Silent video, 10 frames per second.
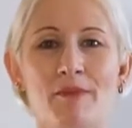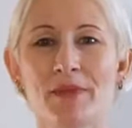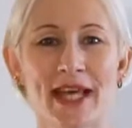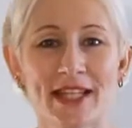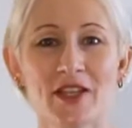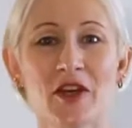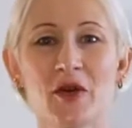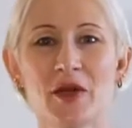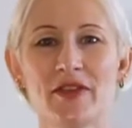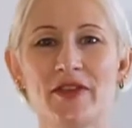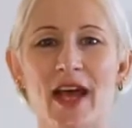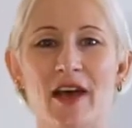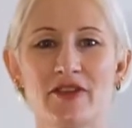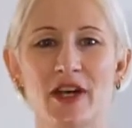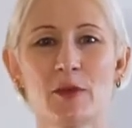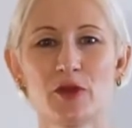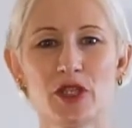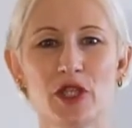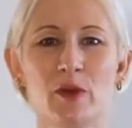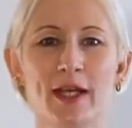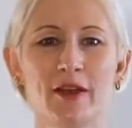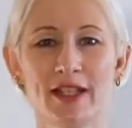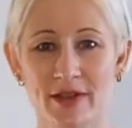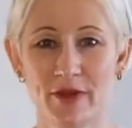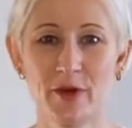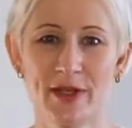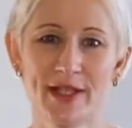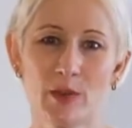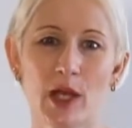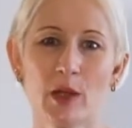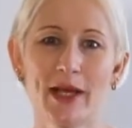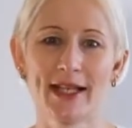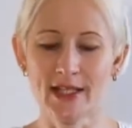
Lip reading: But that's no good if you have trouble chewing and difficulty swallowing.